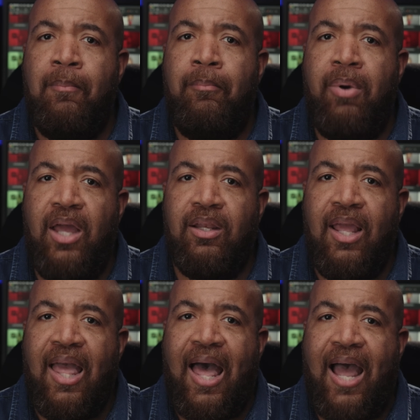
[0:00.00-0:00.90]
but
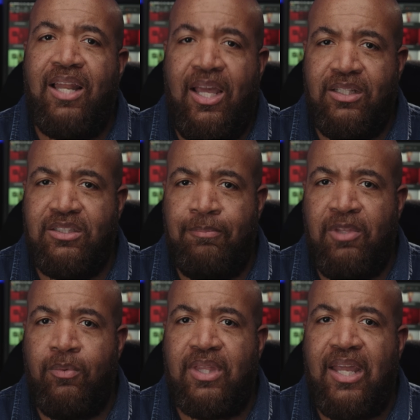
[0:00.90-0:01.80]
I like
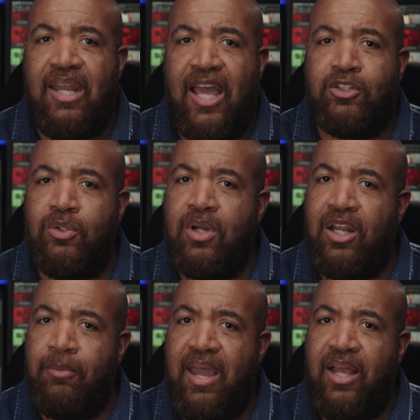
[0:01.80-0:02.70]
something with a natural
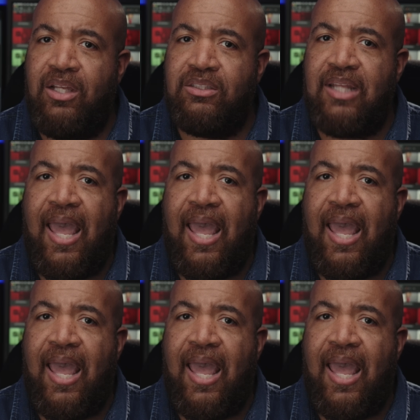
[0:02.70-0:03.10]
color balance